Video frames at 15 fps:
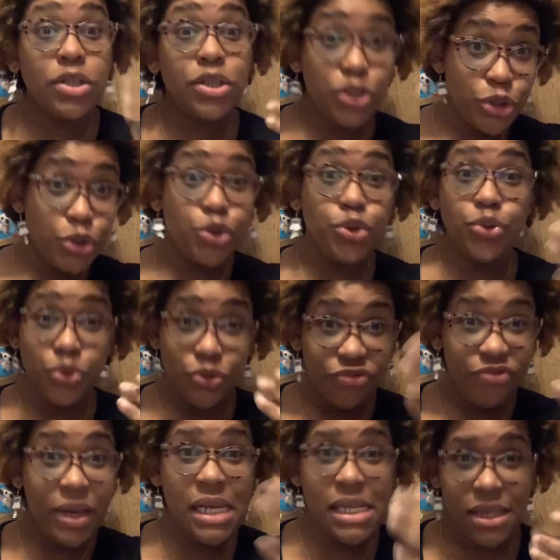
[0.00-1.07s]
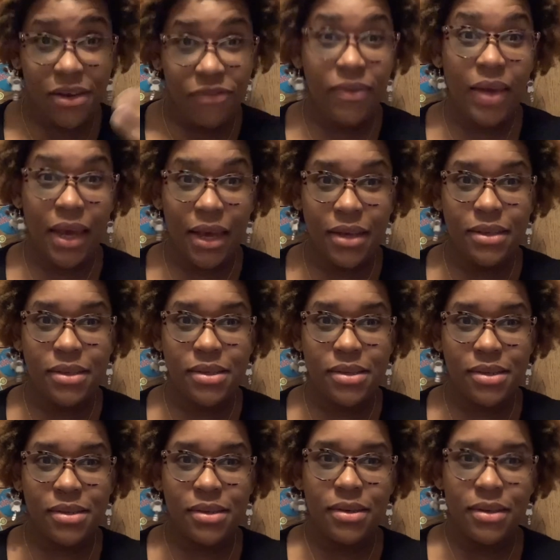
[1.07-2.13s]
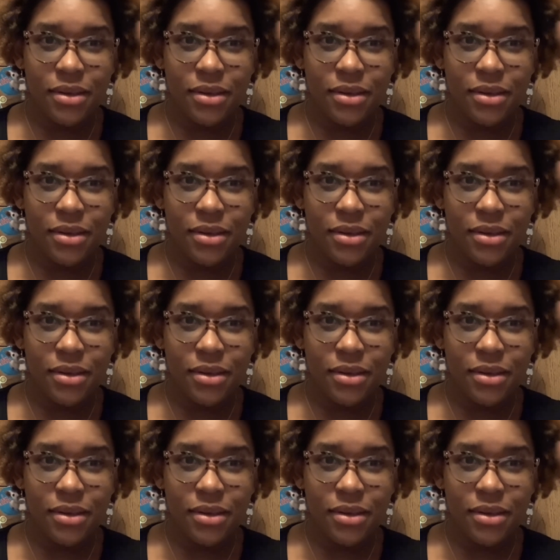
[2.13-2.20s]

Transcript: to you face to face